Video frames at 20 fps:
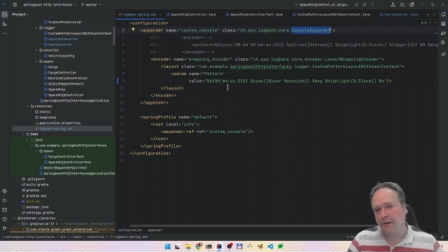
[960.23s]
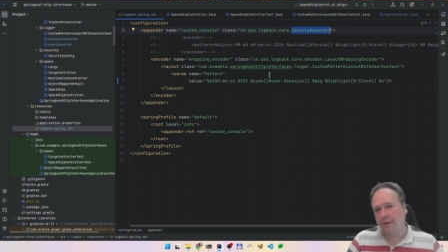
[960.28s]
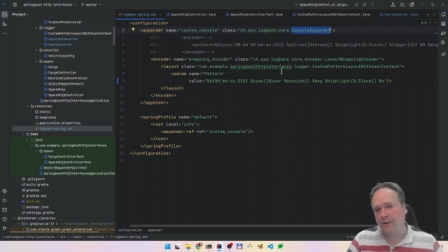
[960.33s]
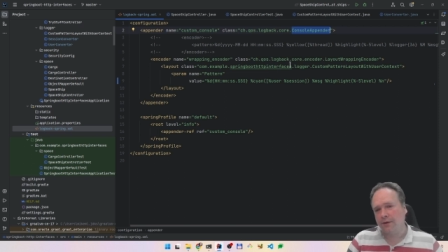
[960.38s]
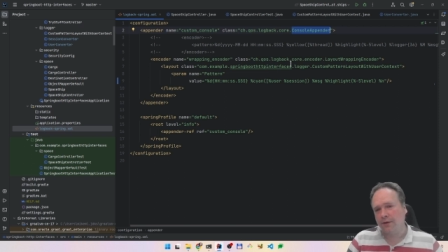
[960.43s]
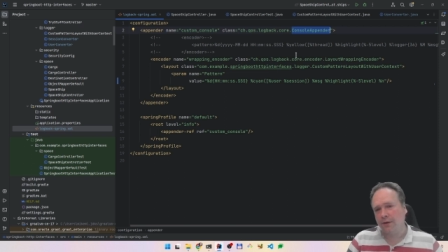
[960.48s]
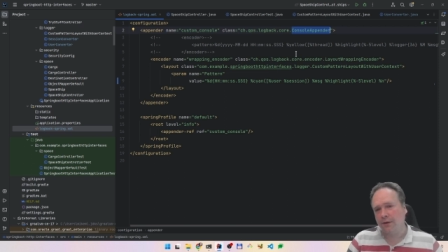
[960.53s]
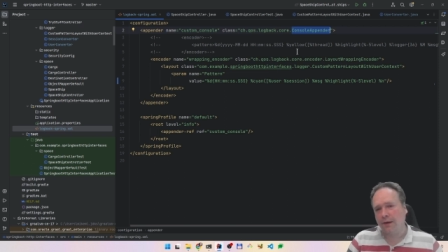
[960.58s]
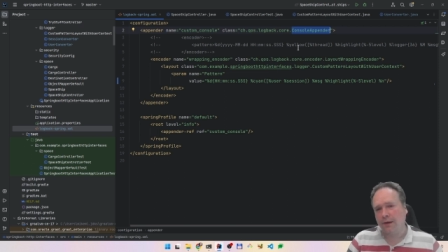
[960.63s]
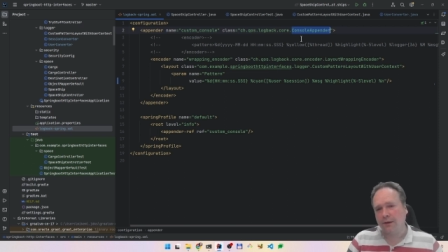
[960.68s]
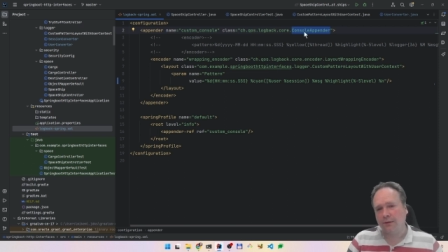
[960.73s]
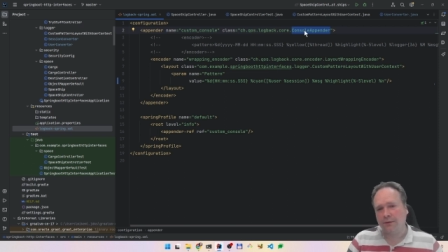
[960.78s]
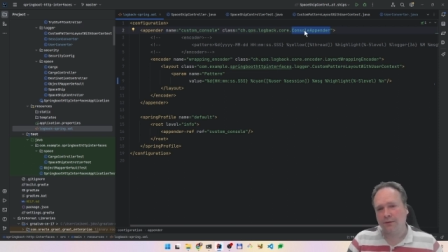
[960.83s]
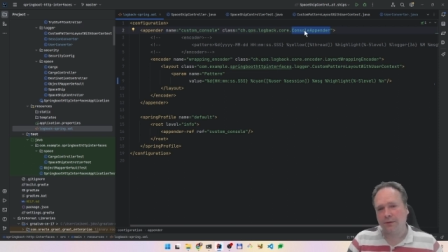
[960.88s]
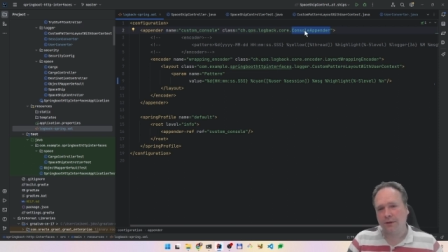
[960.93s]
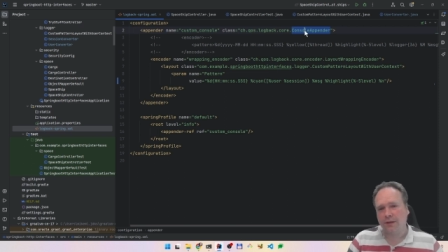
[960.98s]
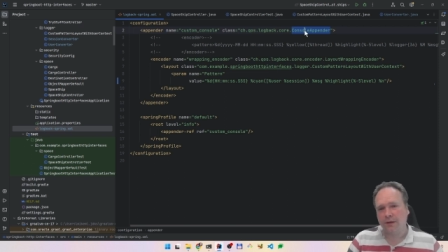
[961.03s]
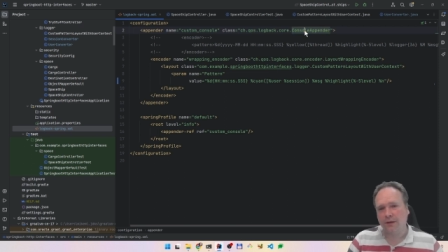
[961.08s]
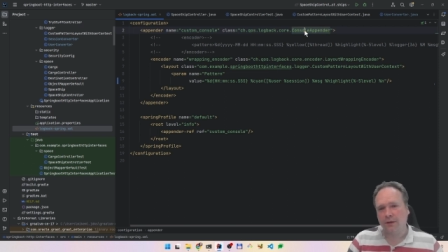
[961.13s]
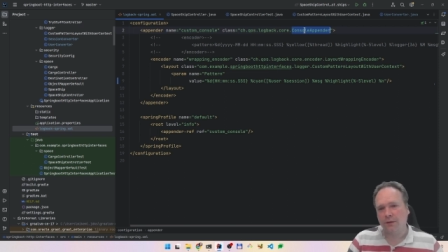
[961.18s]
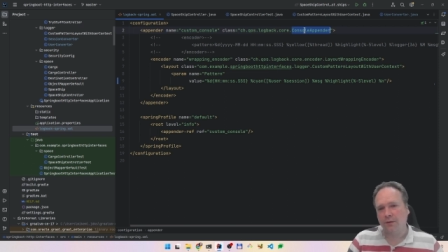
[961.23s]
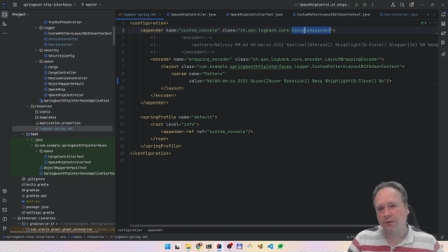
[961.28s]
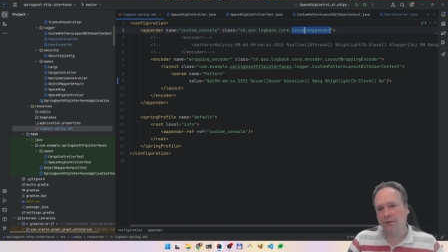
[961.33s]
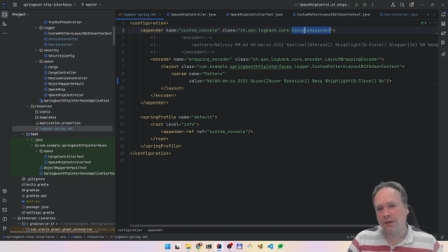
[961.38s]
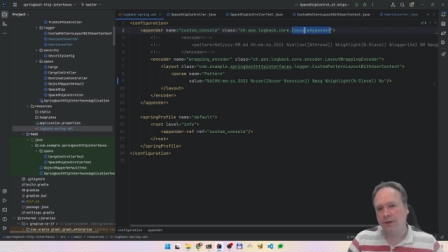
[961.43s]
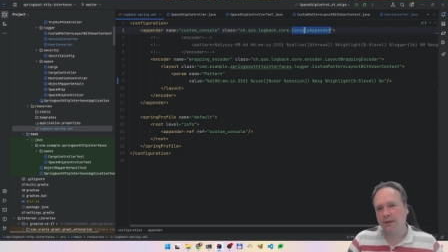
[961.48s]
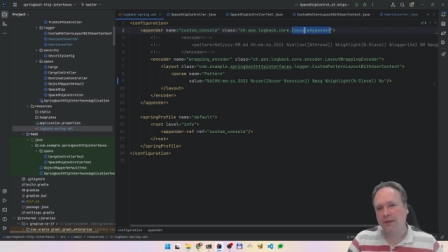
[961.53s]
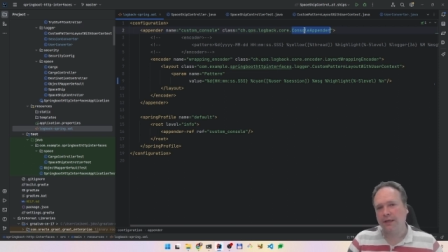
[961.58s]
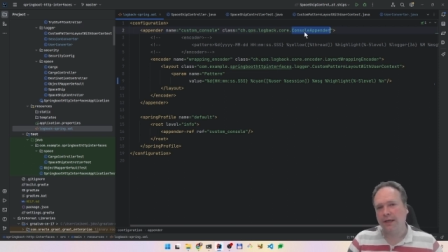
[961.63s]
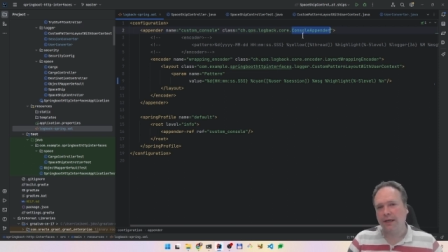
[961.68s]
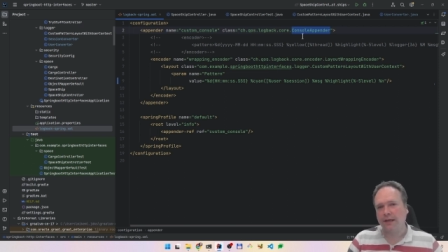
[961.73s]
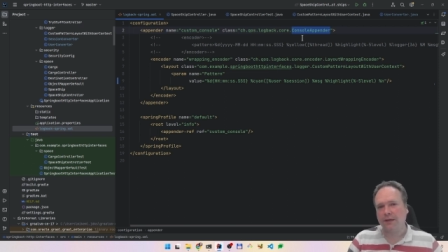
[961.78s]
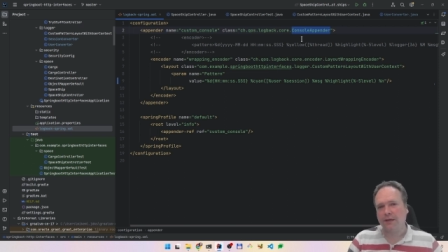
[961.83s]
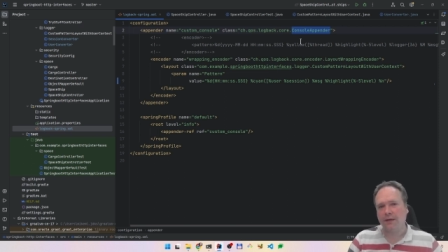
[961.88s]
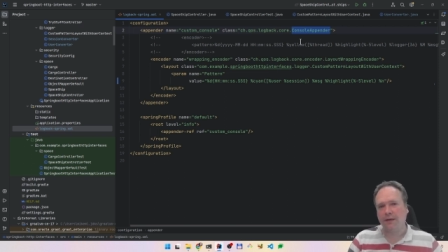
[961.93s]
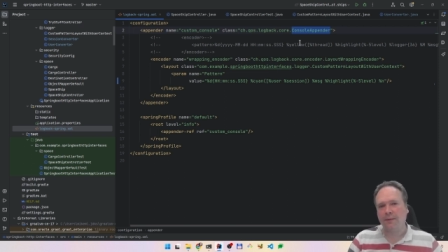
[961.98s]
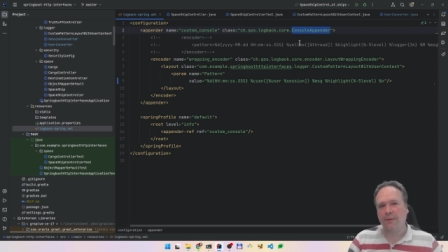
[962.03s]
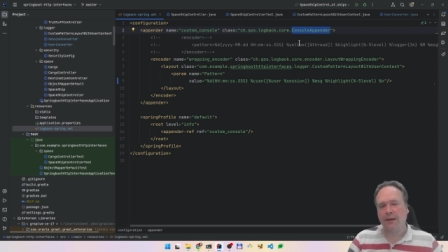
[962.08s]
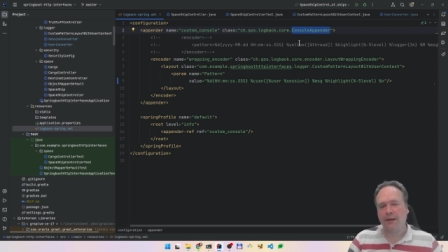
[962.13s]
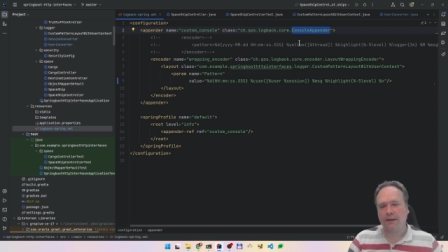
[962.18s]
I'll show you how to actually use the
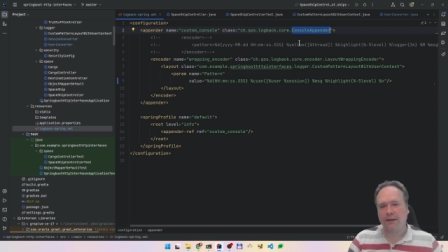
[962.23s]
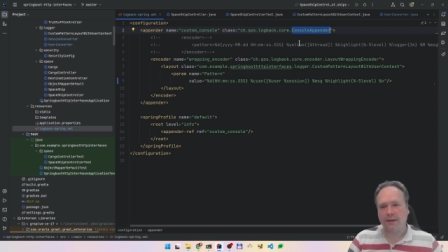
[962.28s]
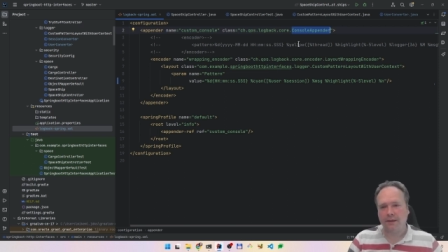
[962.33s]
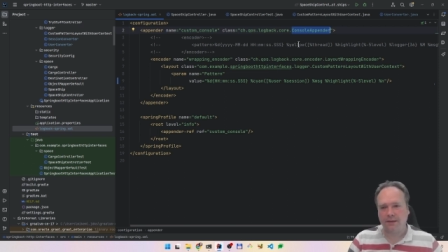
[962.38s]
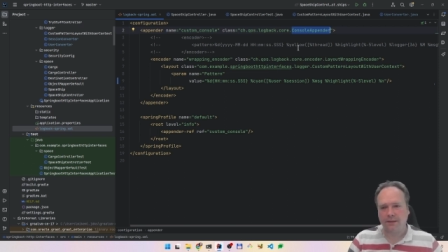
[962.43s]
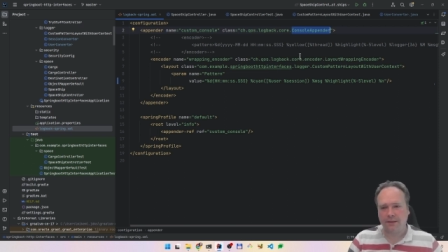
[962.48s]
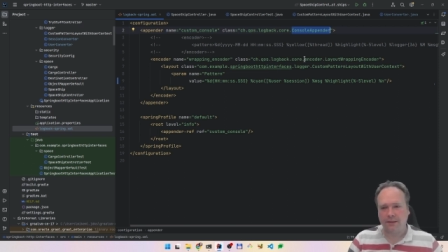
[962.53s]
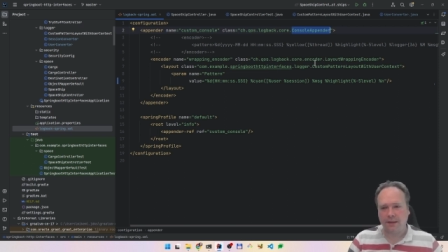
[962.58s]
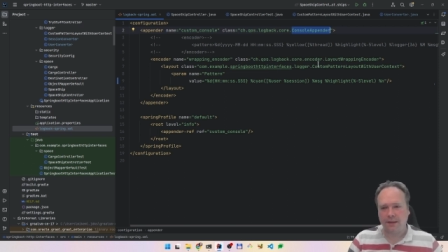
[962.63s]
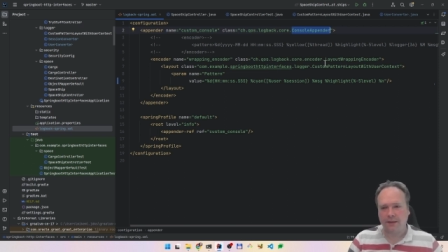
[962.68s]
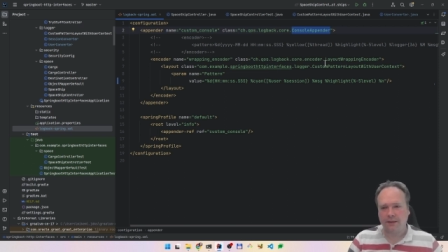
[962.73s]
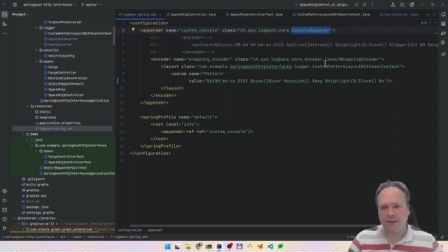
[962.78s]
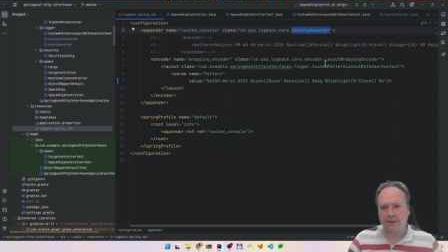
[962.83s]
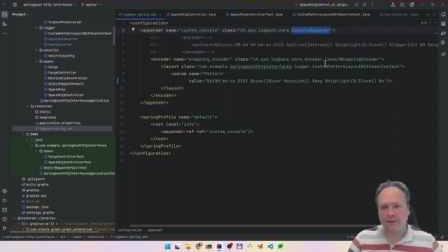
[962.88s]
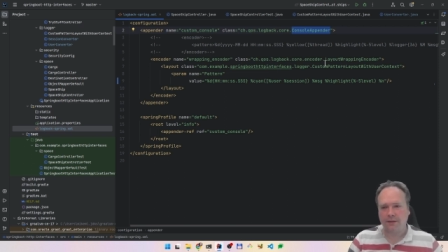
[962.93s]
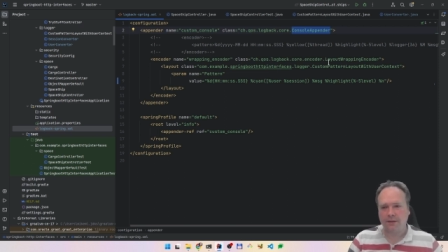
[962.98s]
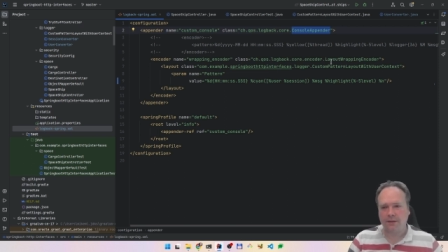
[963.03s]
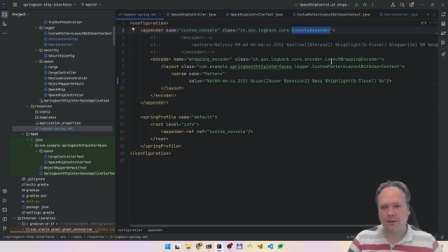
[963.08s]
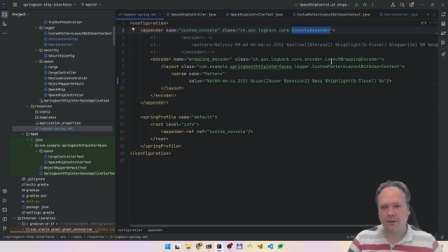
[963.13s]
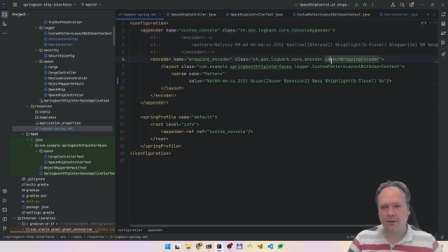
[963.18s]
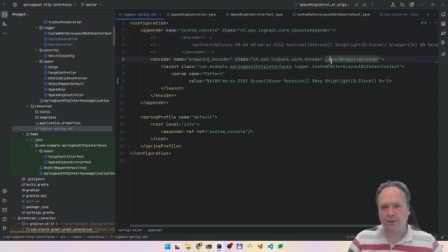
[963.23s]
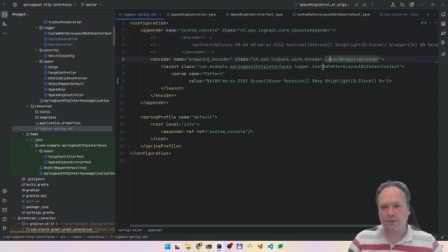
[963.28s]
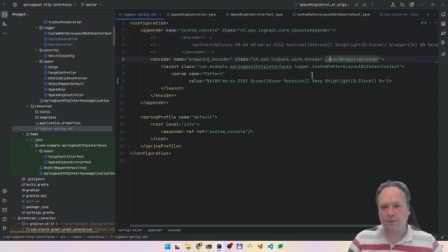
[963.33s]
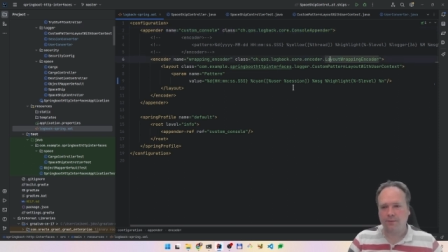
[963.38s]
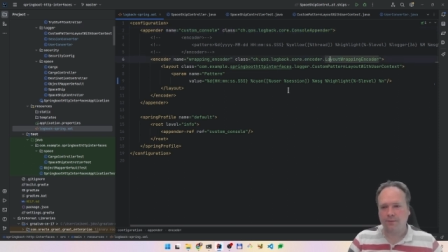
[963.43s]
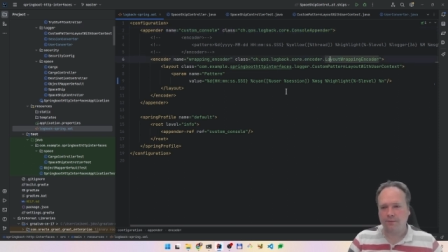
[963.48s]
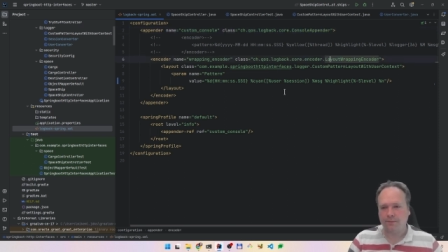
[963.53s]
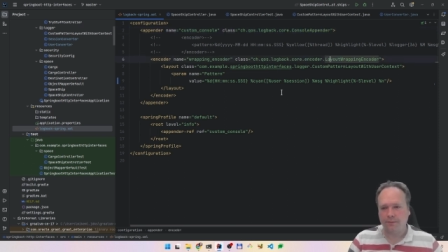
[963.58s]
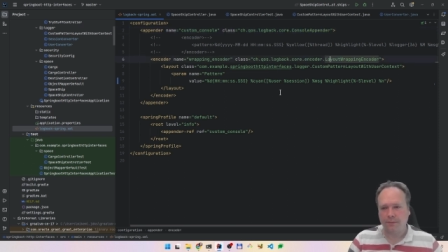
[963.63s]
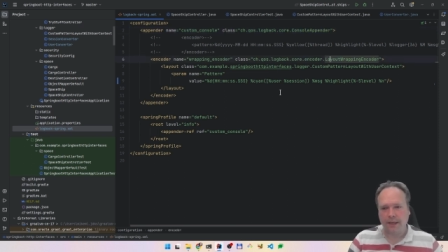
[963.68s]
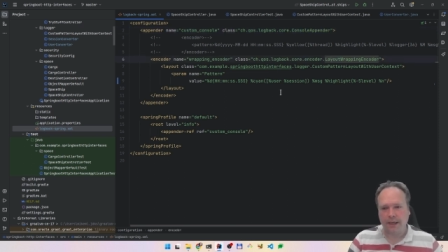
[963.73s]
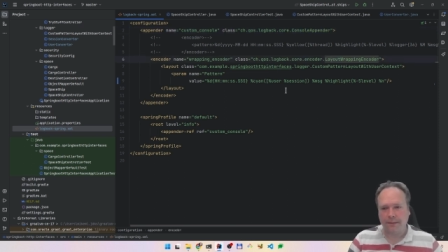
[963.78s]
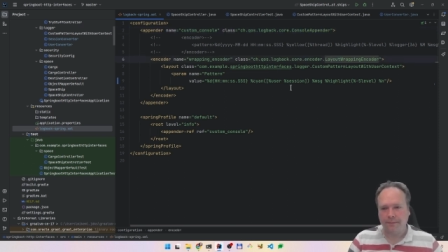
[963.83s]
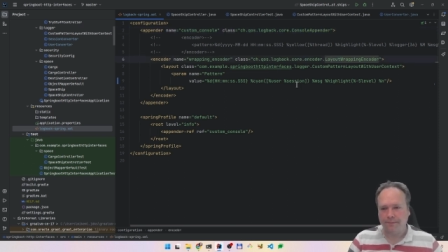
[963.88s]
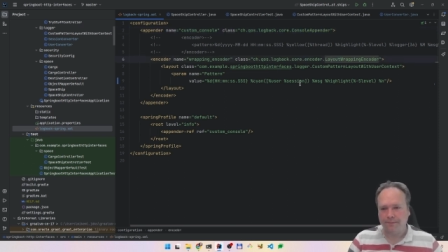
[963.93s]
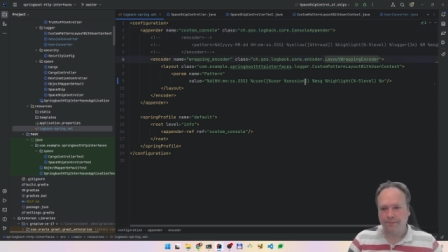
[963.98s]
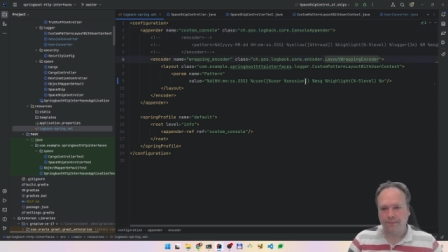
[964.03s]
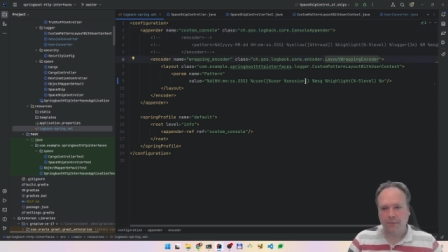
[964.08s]
JSON appender instead. So yeah.